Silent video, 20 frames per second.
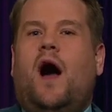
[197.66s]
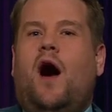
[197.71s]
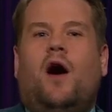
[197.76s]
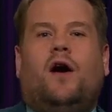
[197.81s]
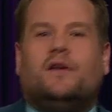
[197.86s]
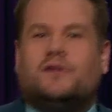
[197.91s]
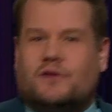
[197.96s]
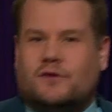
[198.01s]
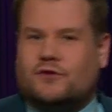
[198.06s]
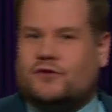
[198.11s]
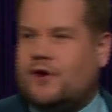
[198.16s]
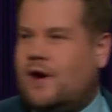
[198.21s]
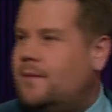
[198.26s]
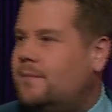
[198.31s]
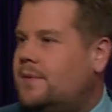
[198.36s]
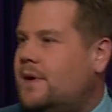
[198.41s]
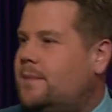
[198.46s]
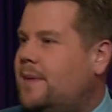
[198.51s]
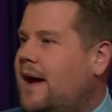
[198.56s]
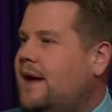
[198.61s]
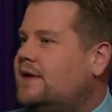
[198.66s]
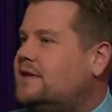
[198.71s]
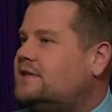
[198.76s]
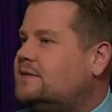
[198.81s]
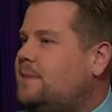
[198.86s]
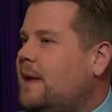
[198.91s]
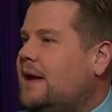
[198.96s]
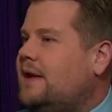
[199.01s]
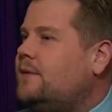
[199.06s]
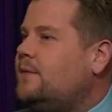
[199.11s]
hard on Trump about his
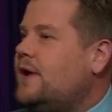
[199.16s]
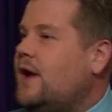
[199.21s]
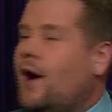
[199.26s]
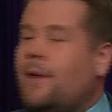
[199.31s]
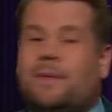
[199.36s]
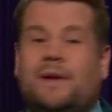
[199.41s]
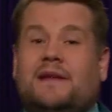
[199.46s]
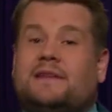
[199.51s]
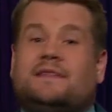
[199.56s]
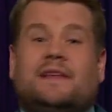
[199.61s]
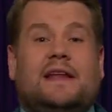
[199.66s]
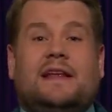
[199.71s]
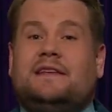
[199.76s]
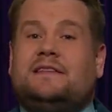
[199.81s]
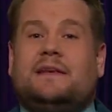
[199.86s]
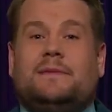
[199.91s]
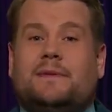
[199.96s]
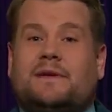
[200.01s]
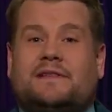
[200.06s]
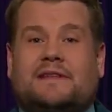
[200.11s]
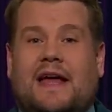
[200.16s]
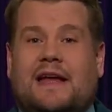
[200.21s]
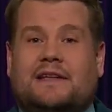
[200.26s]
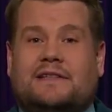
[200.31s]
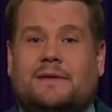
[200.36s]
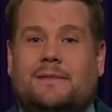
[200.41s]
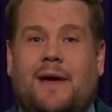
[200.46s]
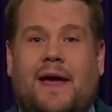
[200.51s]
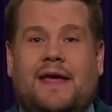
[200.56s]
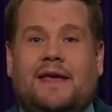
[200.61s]
spelling, we are, but it's an easy mistake
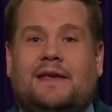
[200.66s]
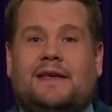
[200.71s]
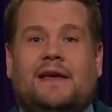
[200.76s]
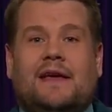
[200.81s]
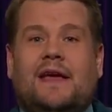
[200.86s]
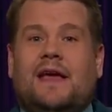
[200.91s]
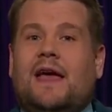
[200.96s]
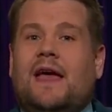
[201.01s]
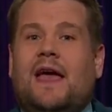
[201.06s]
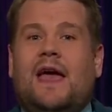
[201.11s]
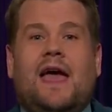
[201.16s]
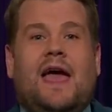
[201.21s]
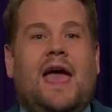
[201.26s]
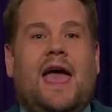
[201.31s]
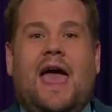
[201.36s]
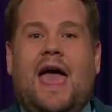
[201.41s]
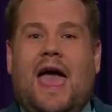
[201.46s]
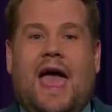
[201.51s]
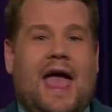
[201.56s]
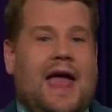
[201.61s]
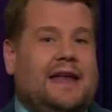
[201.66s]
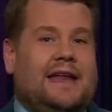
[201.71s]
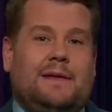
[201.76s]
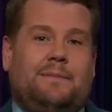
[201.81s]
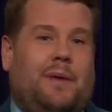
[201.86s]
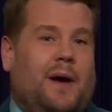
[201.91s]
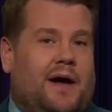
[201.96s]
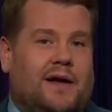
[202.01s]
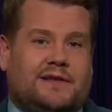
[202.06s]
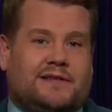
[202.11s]
to make. Any
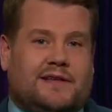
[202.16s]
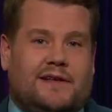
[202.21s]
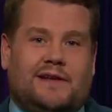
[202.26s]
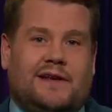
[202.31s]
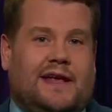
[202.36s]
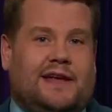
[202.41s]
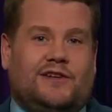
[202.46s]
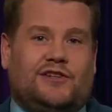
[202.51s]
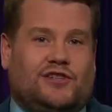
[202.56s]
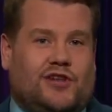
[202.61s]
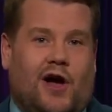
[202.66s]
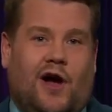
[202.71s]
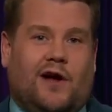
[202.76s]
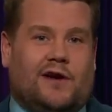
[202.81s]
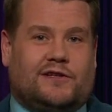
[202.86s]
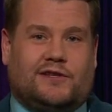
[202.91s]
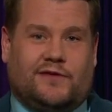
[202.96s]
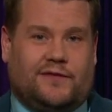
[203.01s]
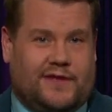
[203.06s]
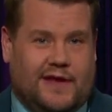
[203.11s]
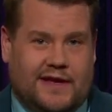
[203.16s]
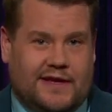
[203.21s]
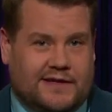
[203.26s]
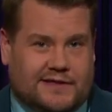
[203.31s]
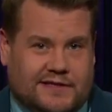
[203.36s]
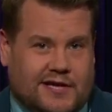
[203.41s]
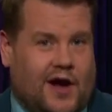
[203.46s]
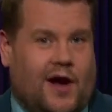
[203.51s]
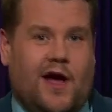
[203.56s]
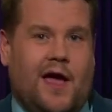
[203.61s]
person in charge of the
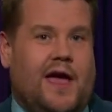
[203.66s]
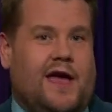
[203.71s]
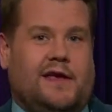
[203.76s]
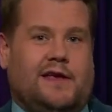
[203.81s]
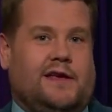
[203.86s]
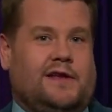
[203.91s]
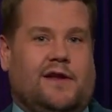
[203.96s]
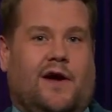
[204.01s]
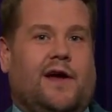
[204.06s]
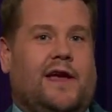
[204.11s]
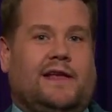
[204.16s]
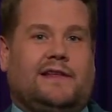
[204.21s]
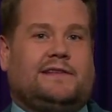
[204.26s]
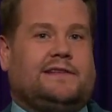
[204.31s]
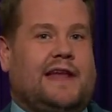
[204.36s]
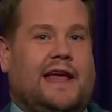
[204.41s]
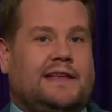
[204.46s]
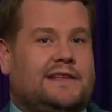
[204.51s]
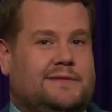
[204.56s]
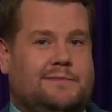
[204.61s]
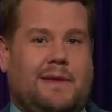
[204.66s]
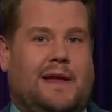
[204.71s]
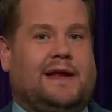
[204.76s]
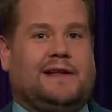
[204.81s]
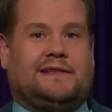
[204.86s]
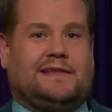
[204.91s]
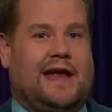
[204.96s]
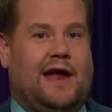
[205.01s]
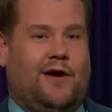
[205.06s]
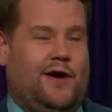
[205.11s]
entire United States
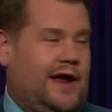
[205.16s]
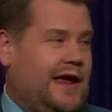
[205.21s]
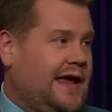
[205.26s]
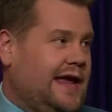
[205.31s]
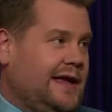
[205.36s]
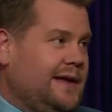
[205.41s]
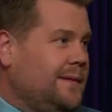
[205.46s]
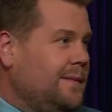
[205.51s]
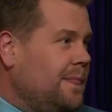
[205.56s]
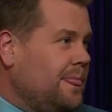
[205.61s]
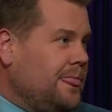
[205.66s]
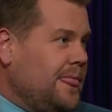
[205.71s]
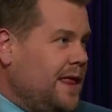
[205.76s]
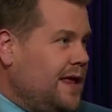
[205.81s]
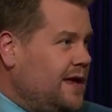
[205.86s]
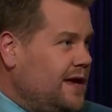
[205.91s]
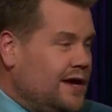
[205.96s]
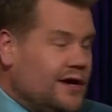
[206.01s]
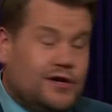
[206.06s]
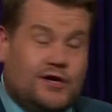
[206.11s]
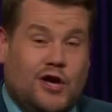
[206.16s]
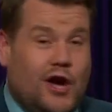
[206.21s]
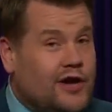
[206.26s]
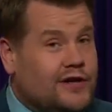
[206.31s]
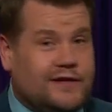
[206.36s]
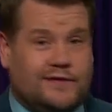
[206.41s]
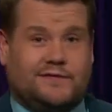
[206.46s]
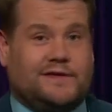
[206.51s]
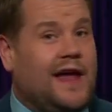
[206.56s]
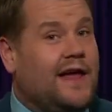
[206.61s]
military
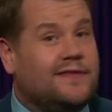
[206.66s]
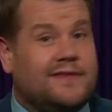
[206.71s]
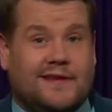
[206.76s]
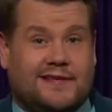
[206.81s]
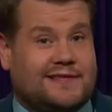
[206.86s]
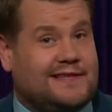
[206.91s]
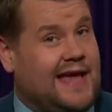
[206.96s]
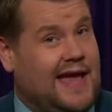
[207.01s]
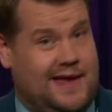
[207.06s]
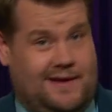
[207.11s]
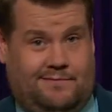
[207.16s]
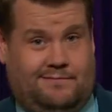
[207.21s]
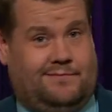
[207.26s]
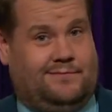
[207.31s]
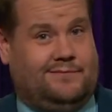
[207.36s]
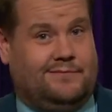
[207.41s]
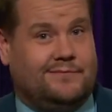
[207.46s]
could have done the same.